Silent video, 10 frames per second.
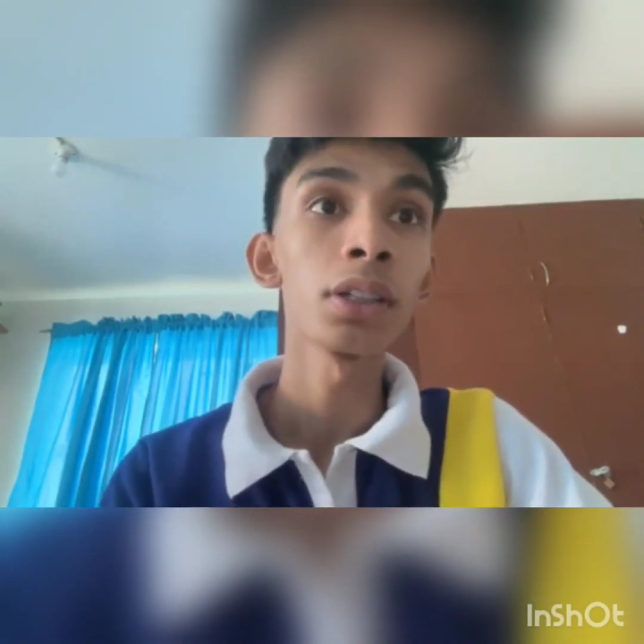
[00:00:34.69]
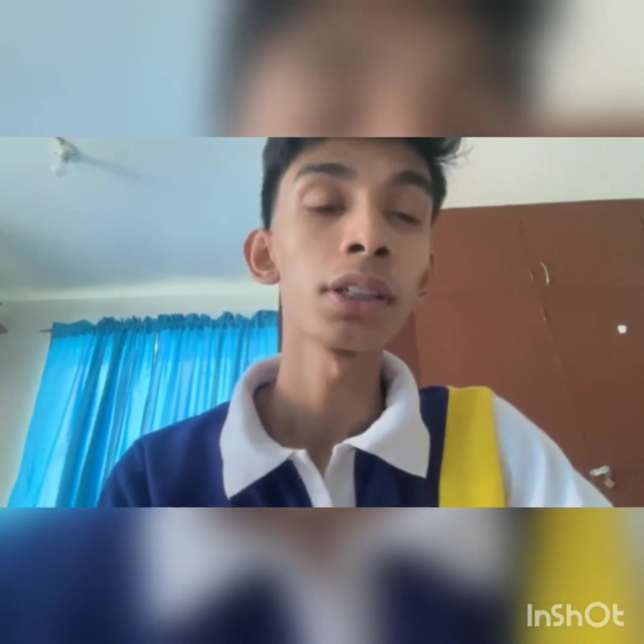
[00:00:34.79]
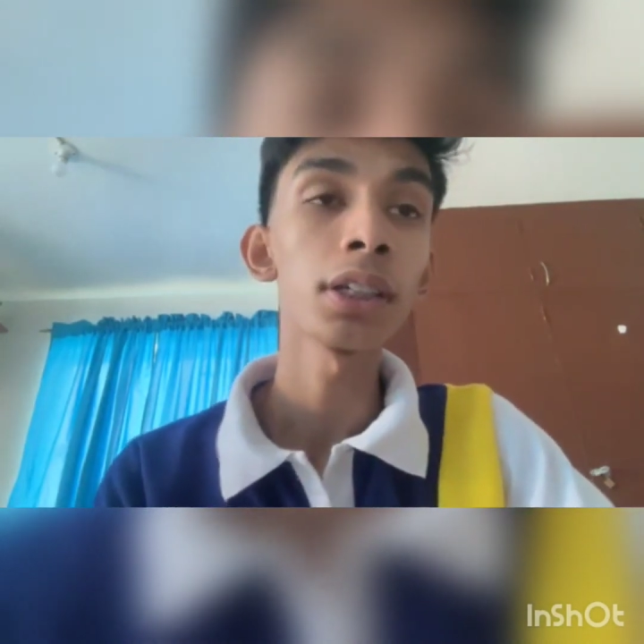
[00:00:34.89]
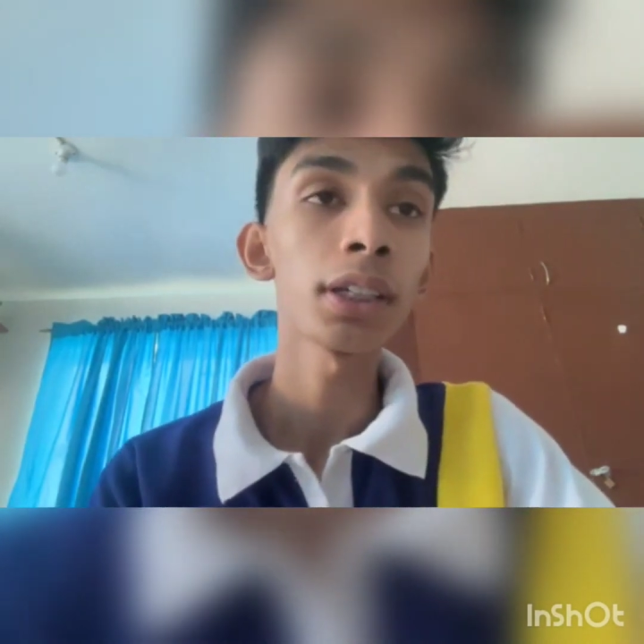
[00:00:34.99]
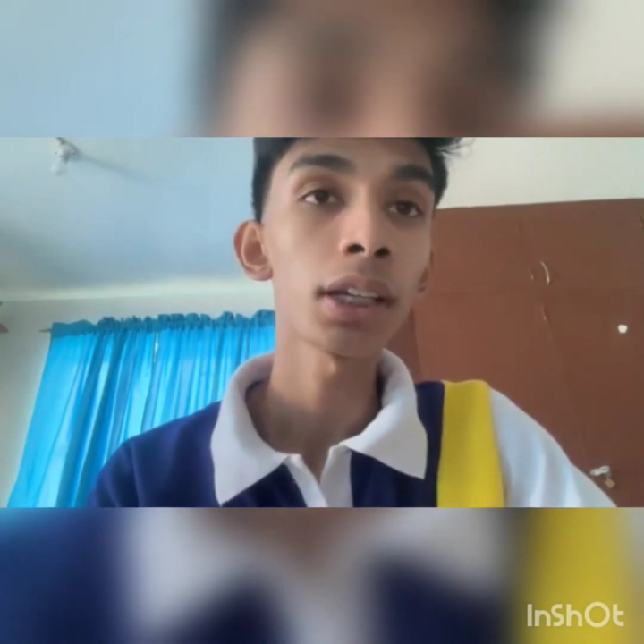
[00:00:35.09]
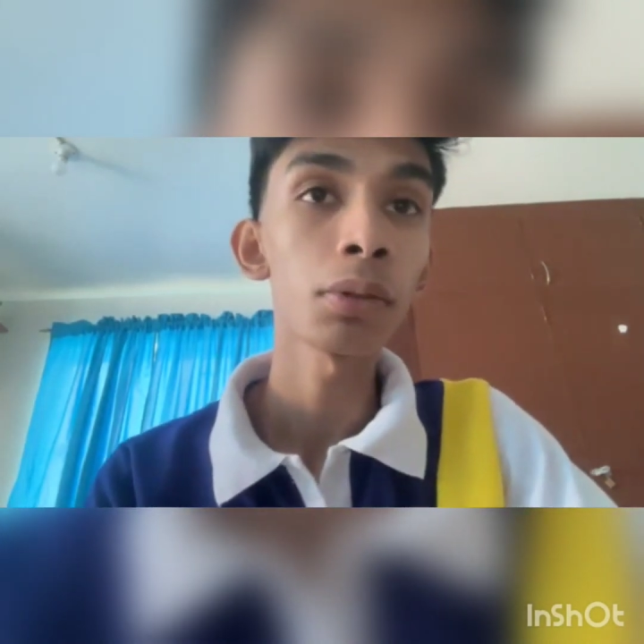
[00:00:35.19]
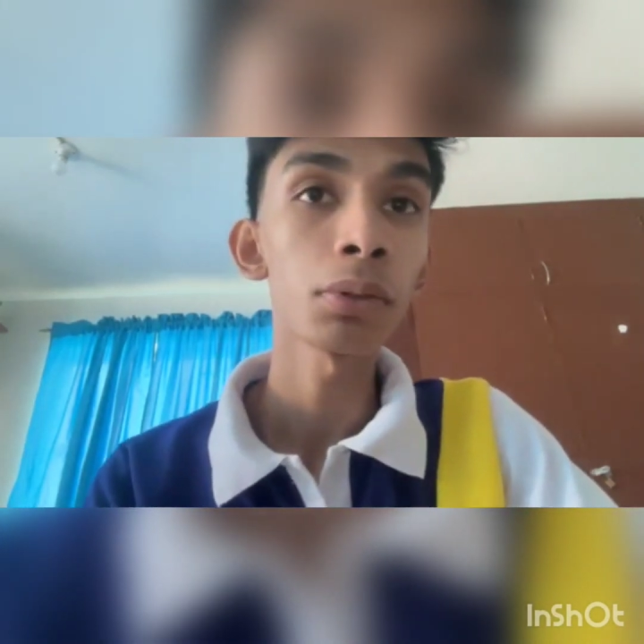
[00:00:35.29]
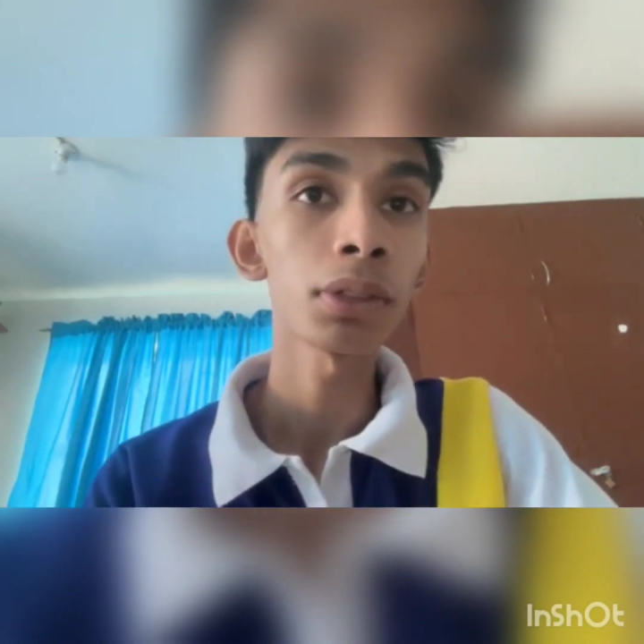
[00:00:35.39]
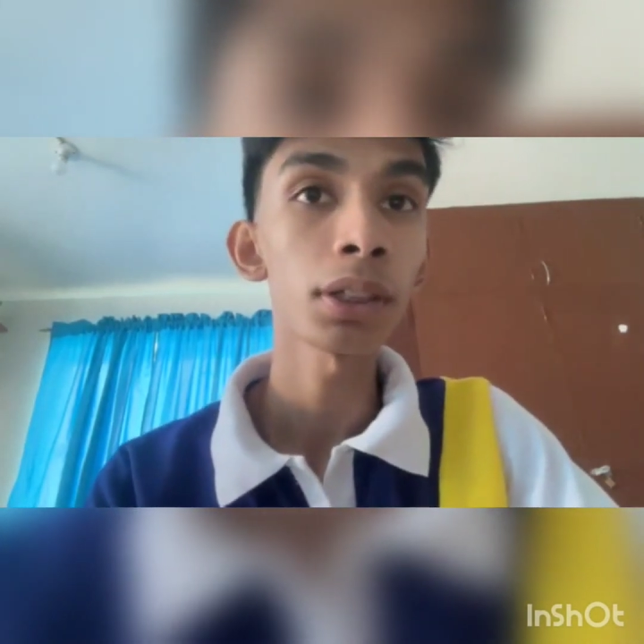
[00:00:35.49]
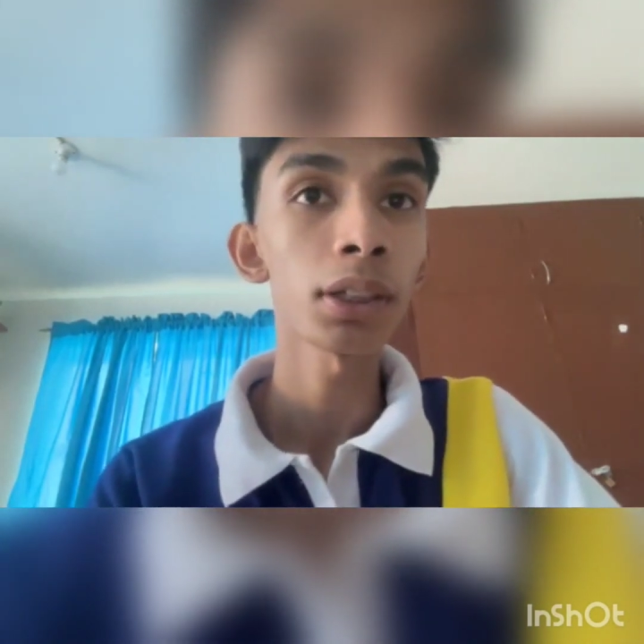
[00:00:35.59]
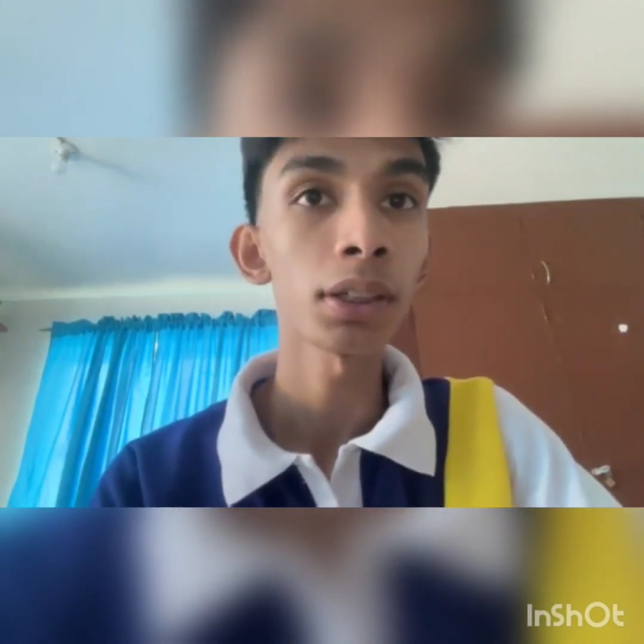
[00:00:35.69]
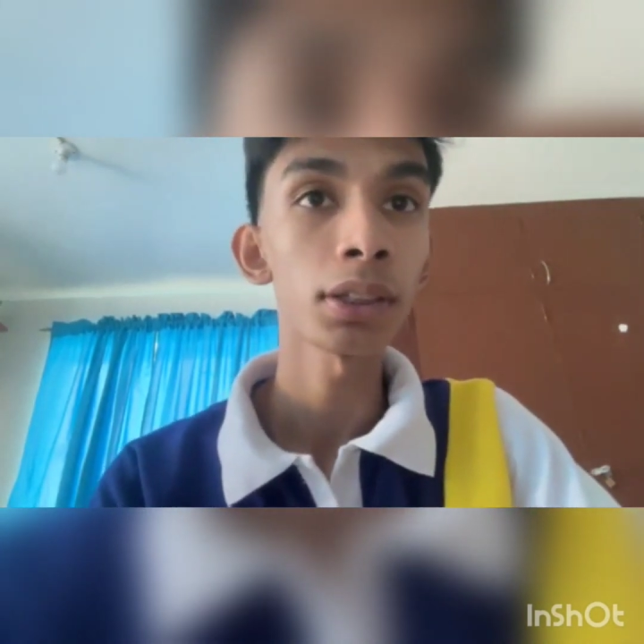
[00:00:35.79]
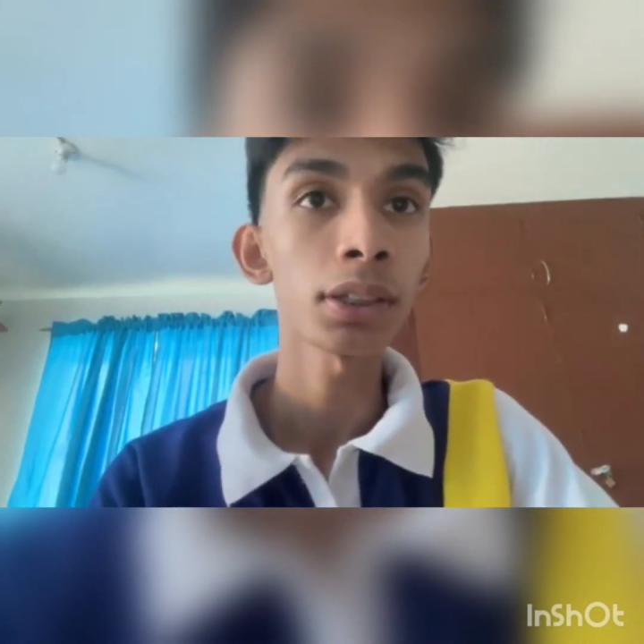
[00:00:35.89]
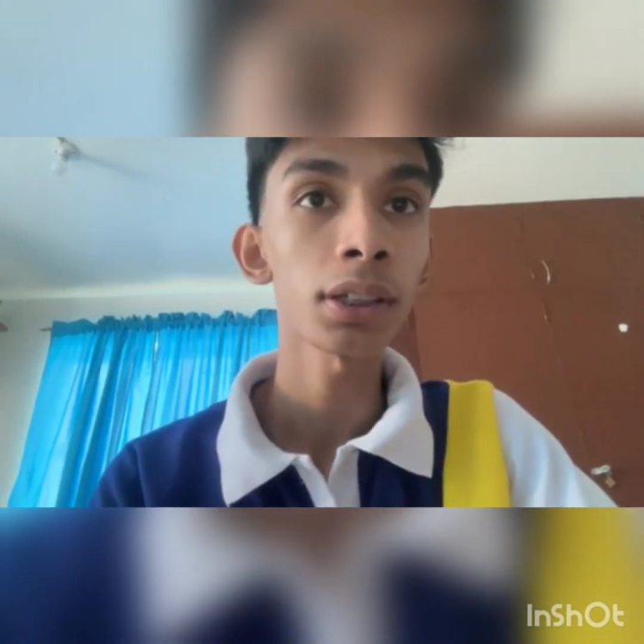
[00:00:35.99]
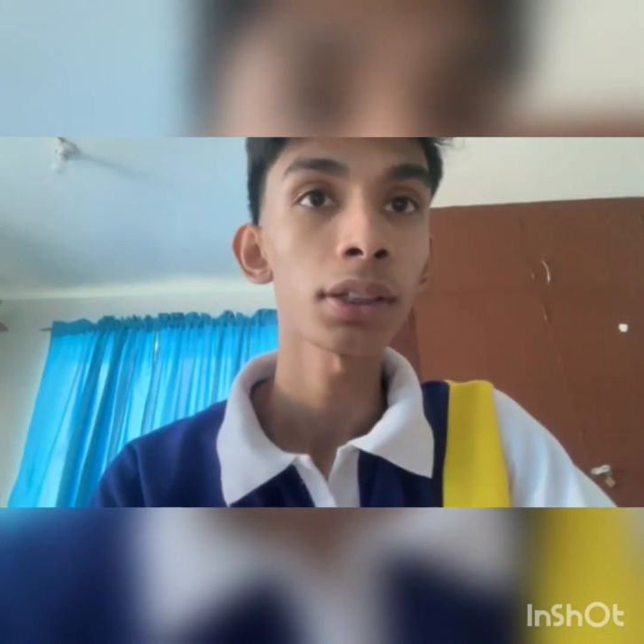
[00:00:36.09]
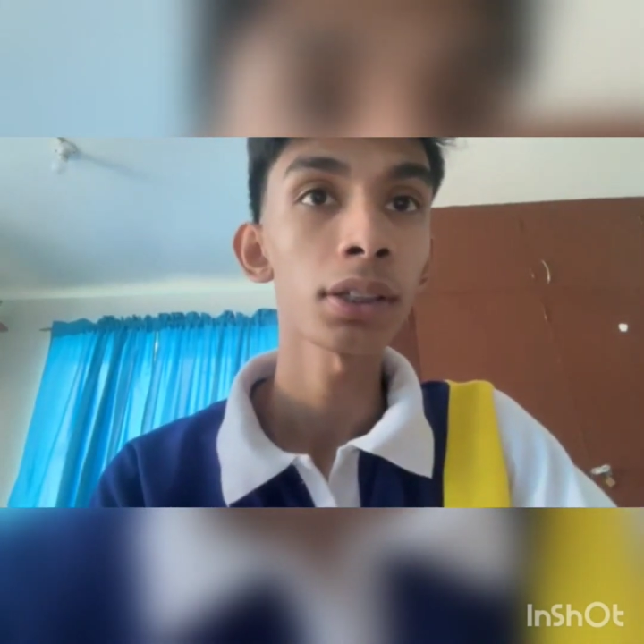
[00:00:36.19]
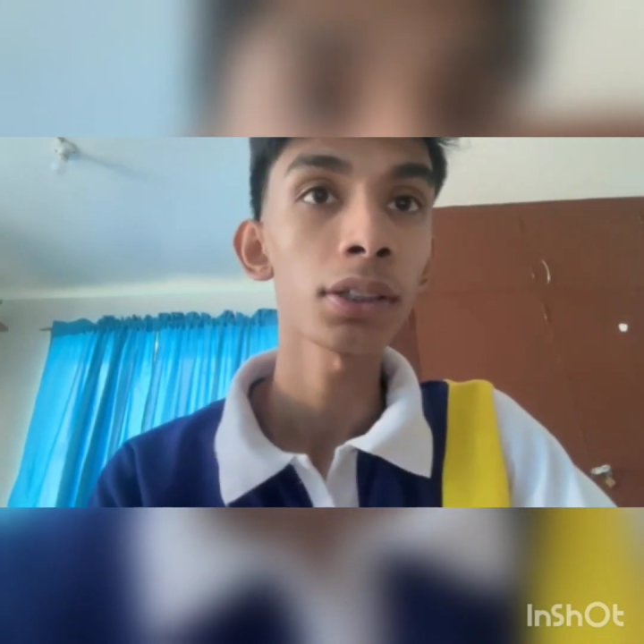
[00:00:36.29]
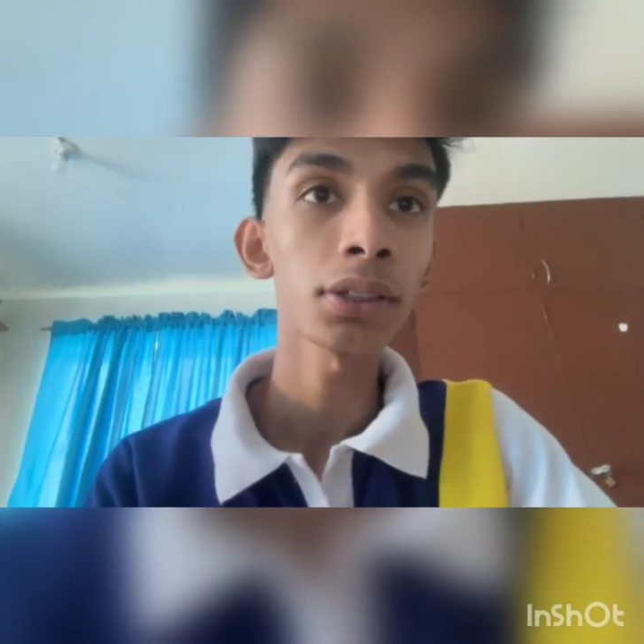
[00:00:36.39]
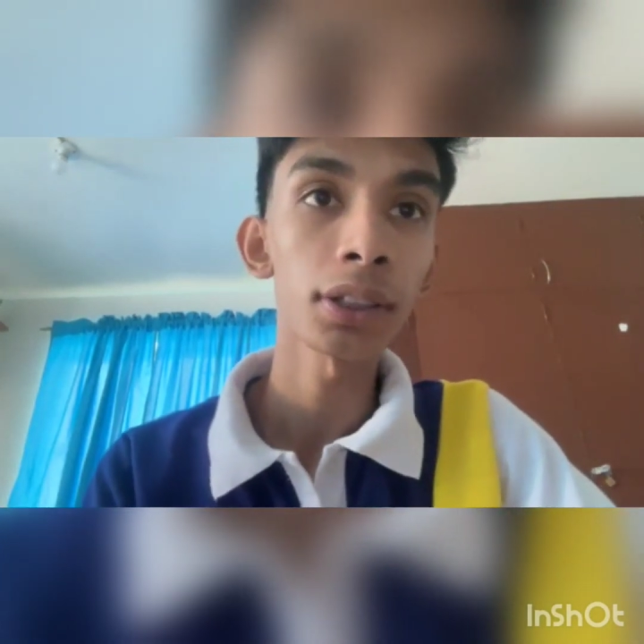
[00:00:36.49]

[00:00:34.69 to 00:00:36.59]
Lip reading: EIA was a standards